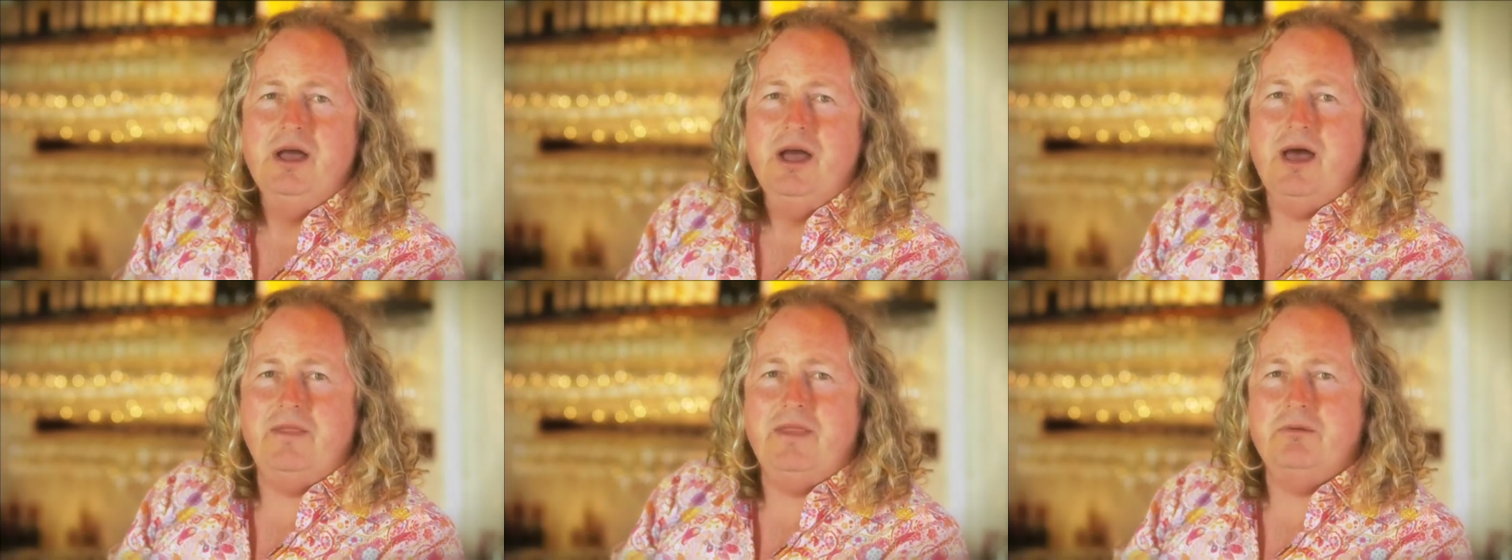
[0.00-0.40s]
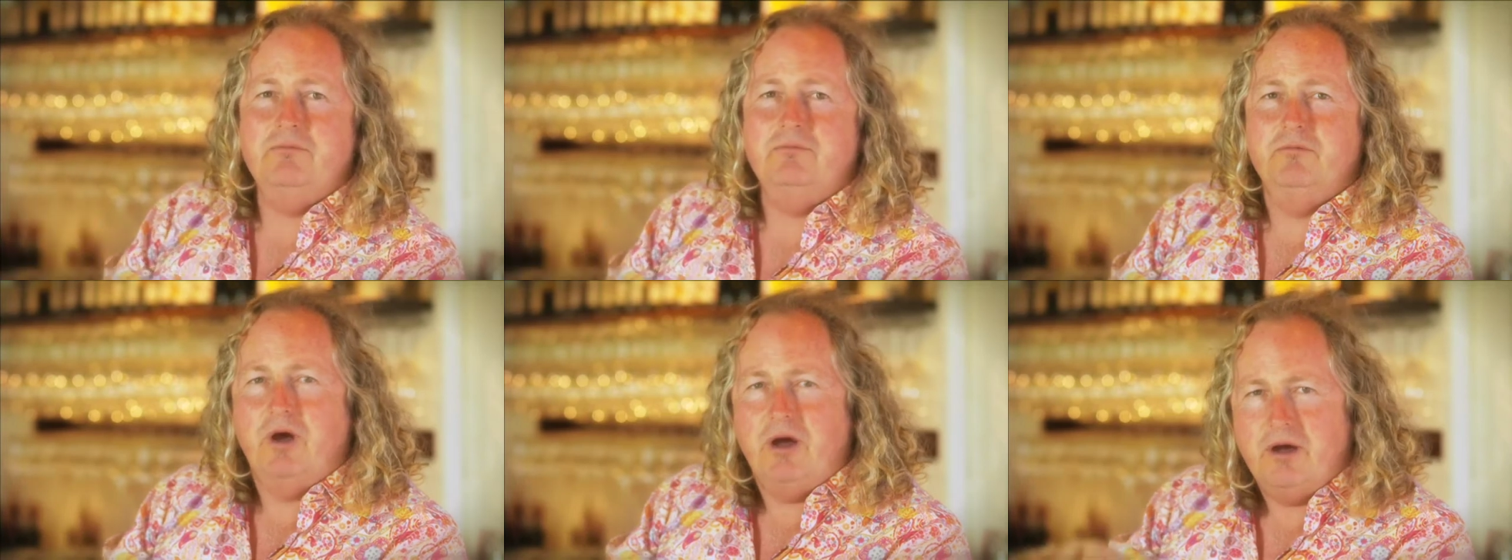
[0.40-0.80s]
And
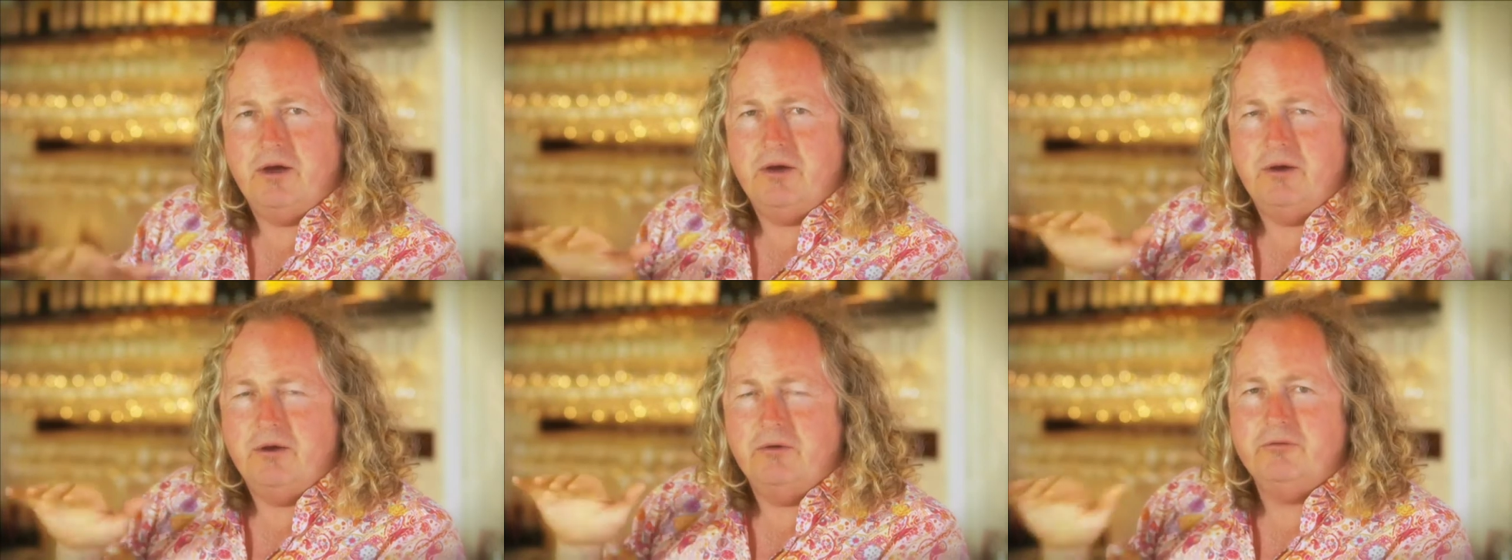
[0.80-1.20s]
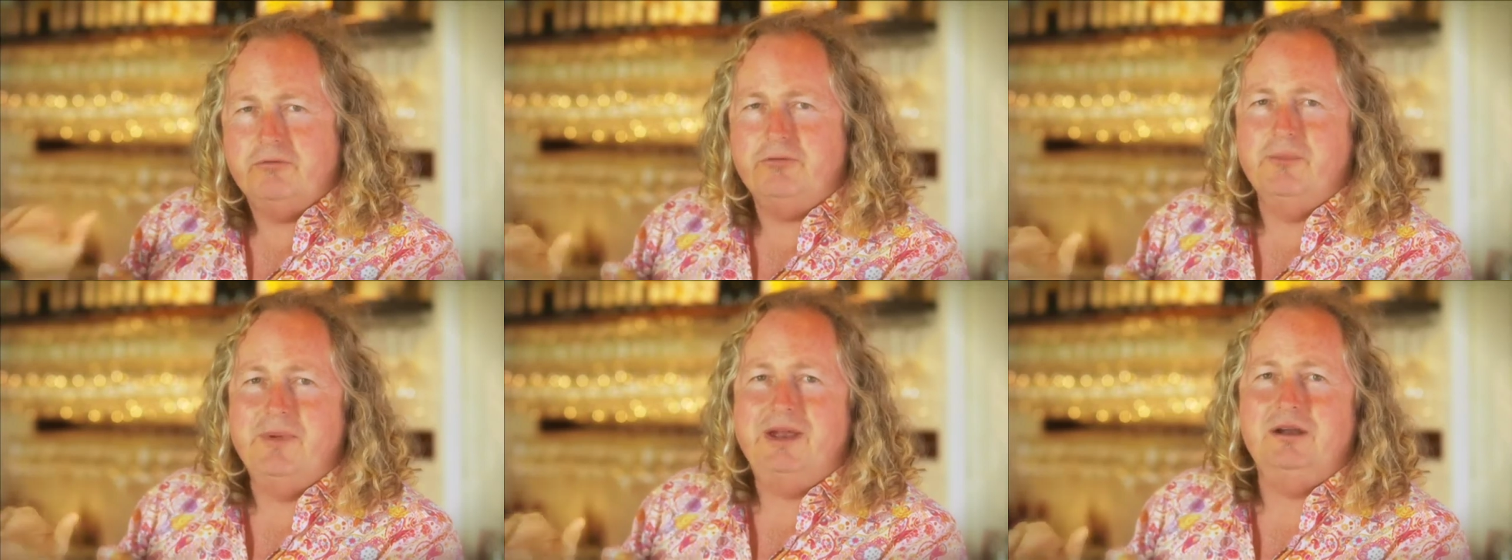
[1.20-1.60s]
then
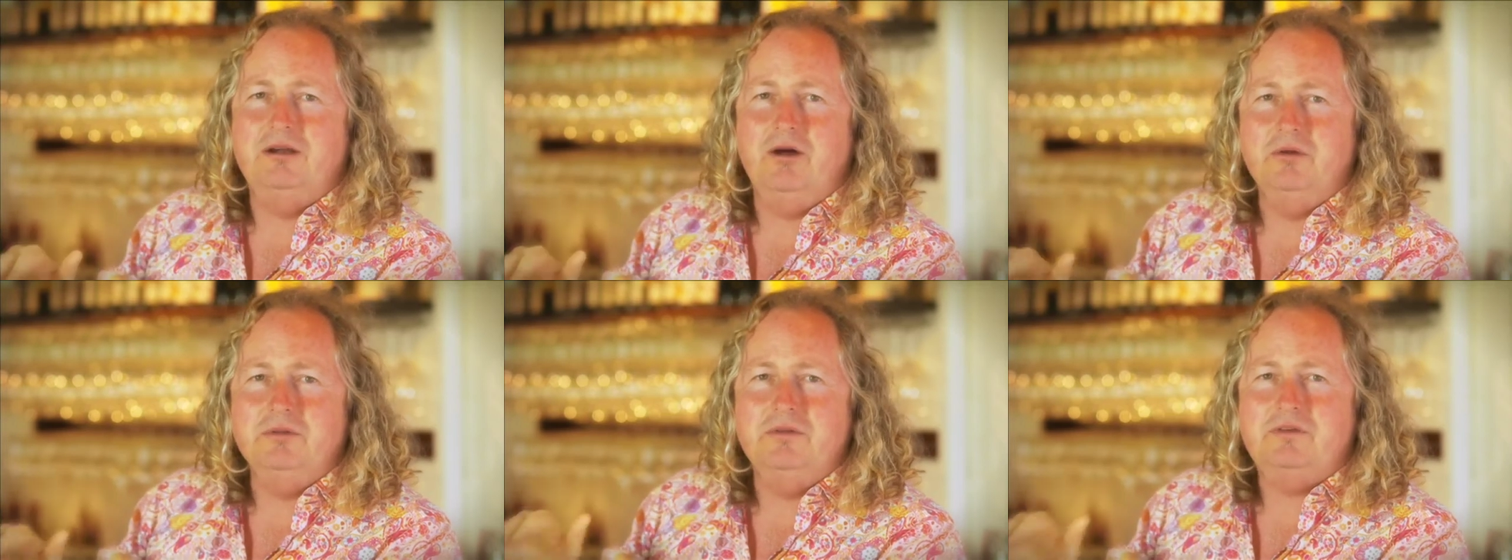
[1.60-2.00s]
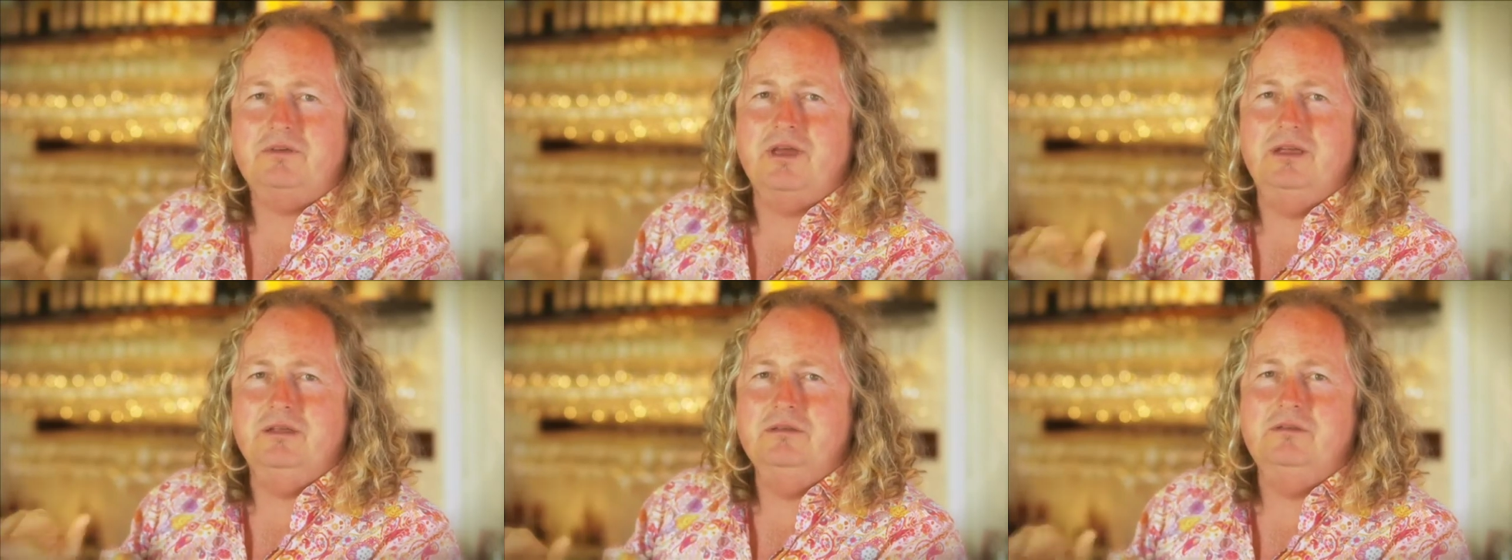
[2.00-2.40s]
fermented on
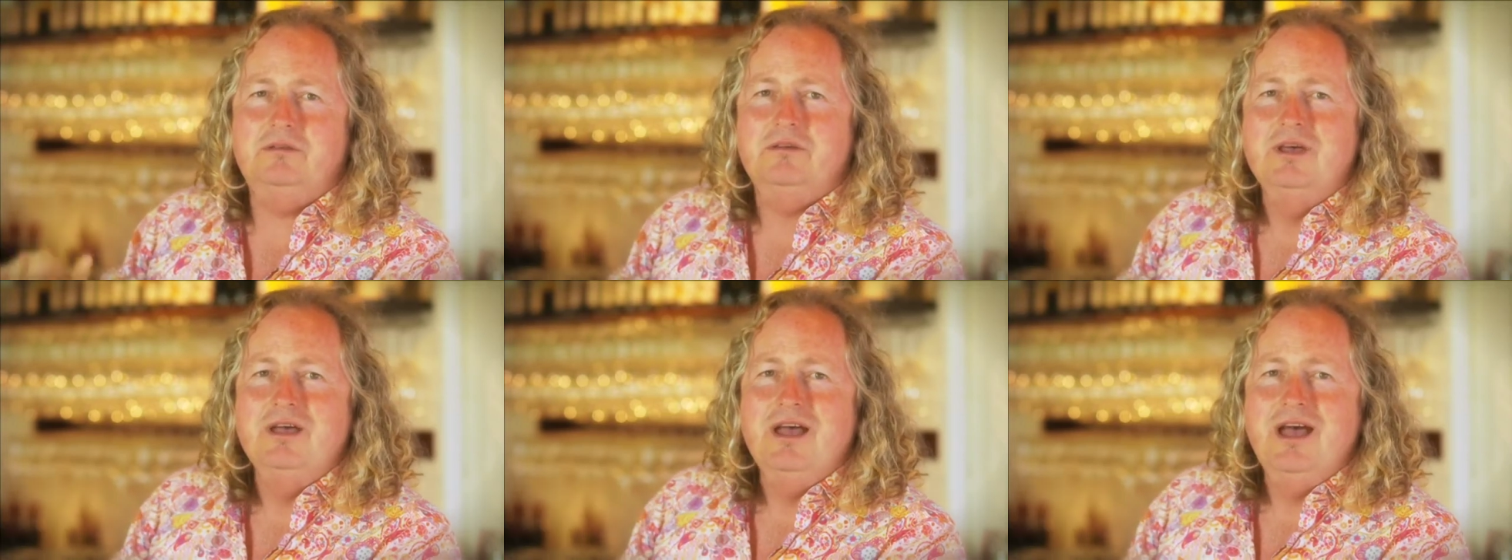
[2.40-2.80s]
skins.